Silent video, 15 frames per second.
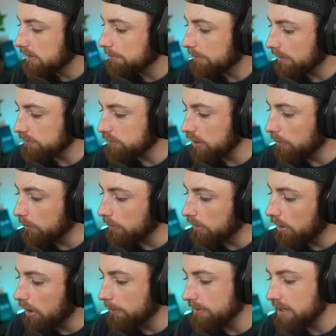Let's GOAT.
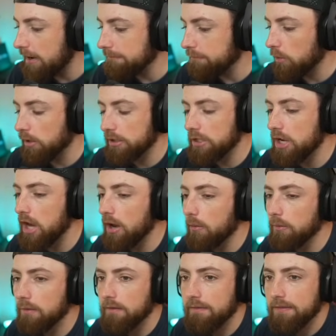Oh, we're down four.
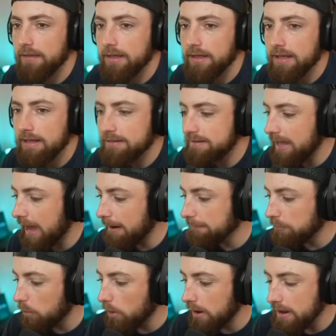No. Down
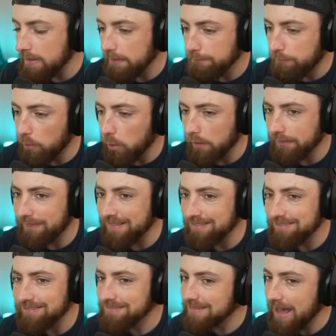four in the fourth.
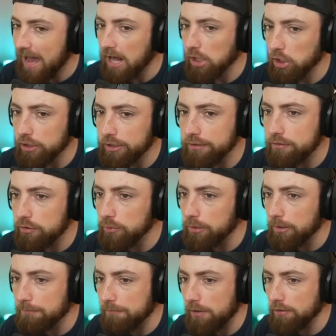This is not looking too
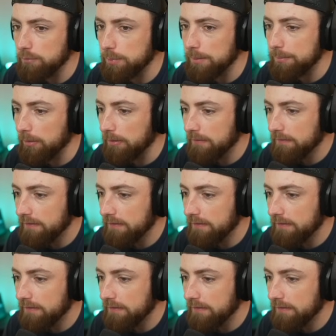good for us, people.